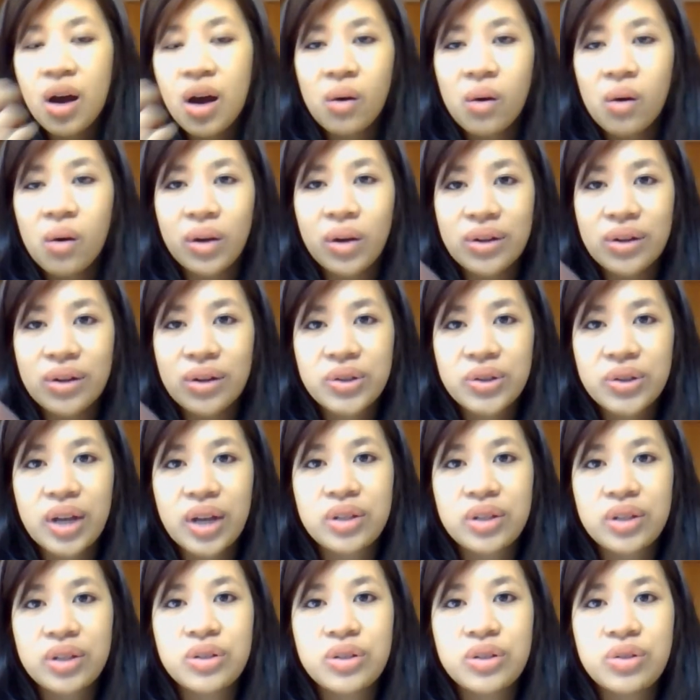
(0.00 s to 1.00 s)
we also
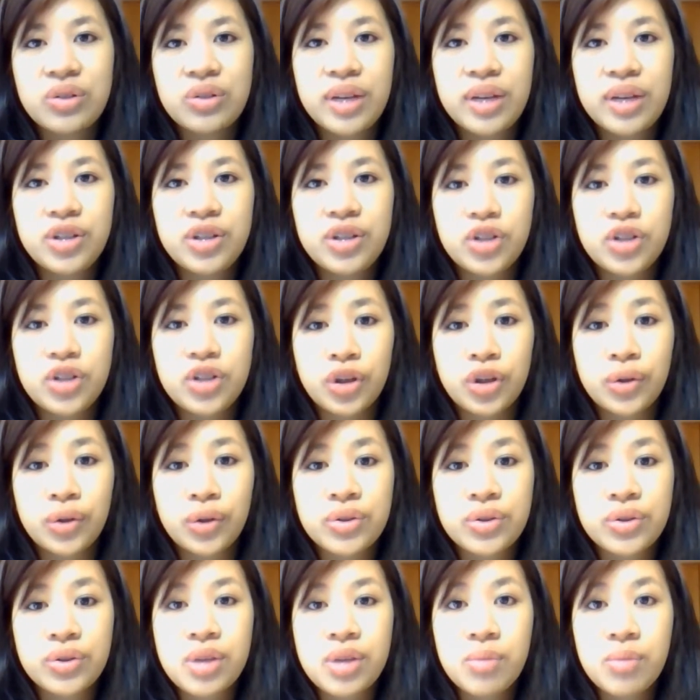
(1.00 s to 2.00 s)
had to do a
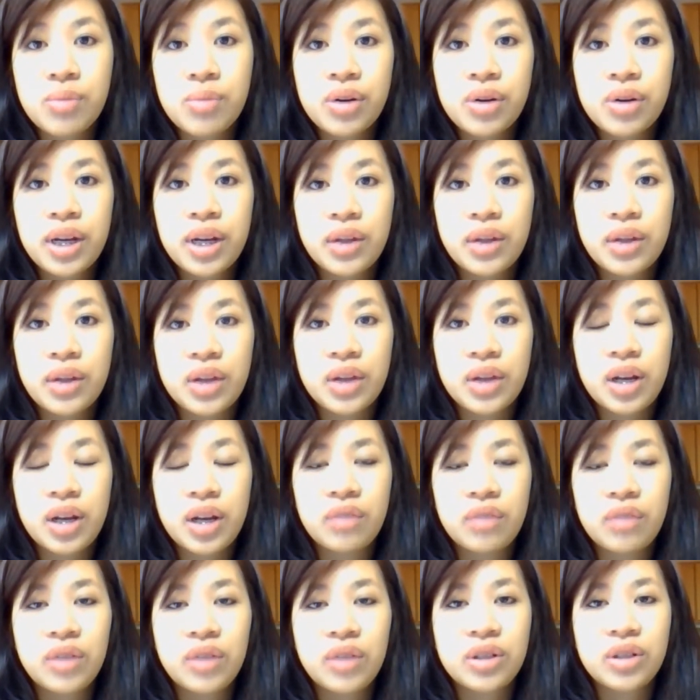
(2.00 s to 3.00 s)
journal summary at the end
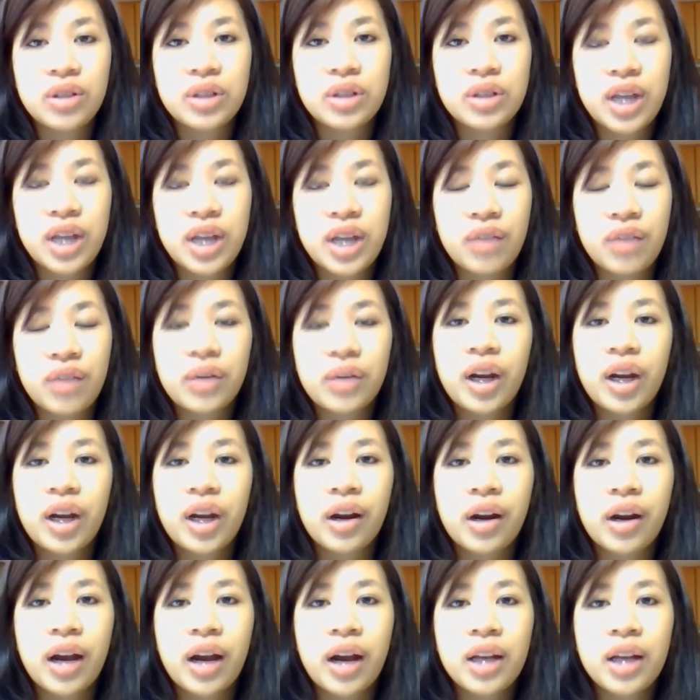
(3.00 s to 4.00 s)
of each day of
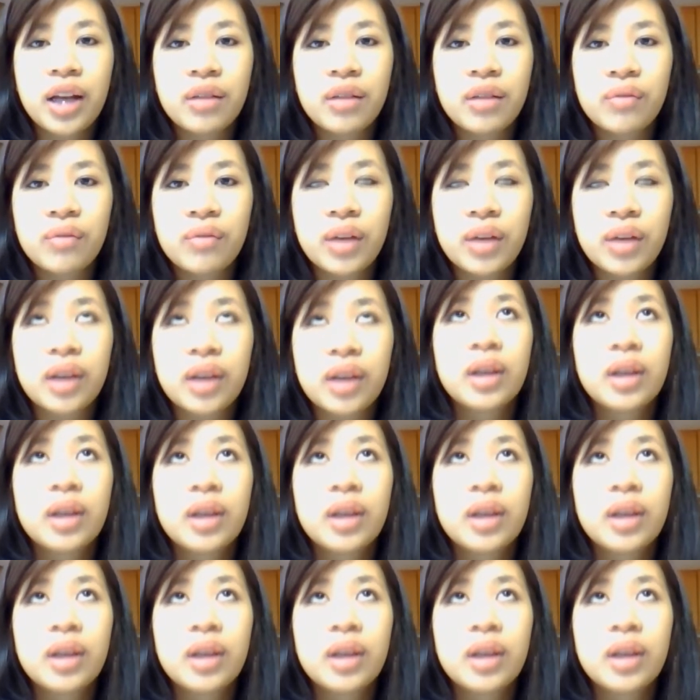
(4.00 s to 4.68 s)
care, kind of like